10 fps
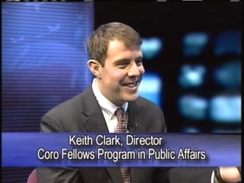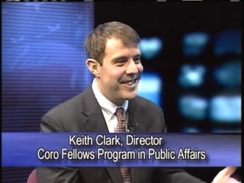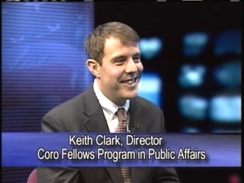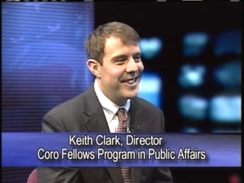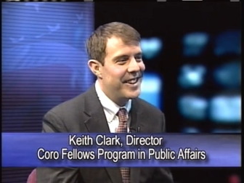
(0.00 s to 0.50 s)

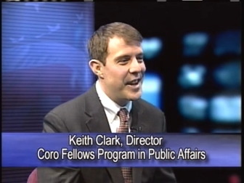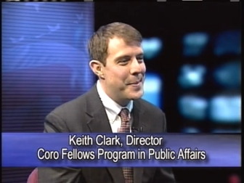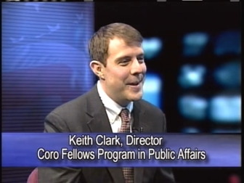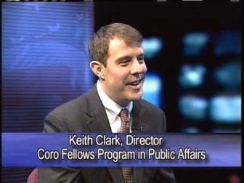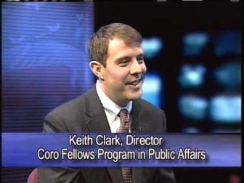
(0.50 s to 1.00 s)
and I
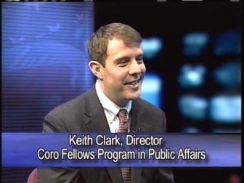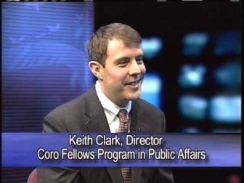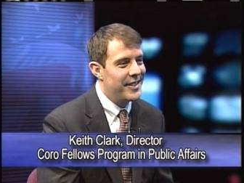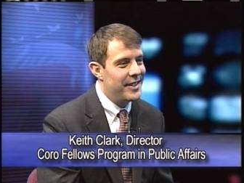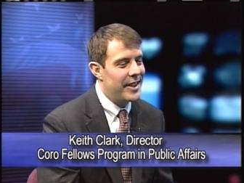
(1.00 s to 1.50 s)
made it,
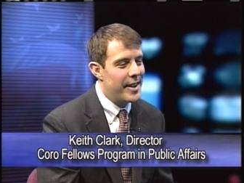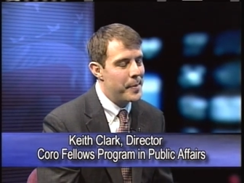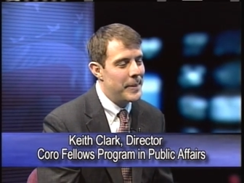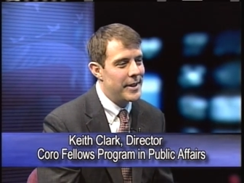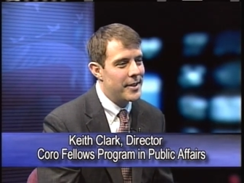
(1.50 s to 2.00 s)
and I've
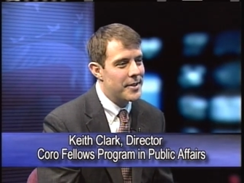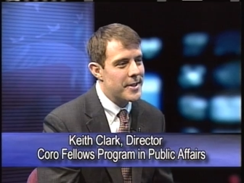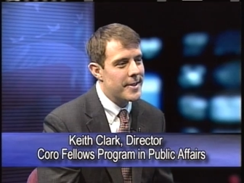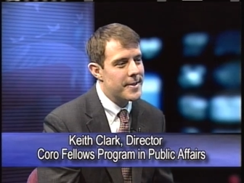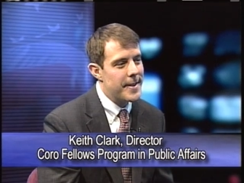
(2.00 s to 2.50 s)
been here
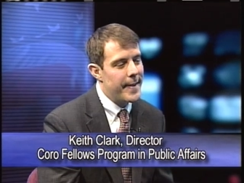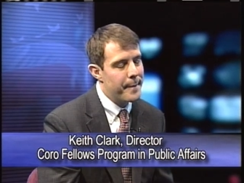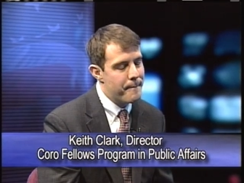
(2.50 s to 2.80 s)
since, yeah.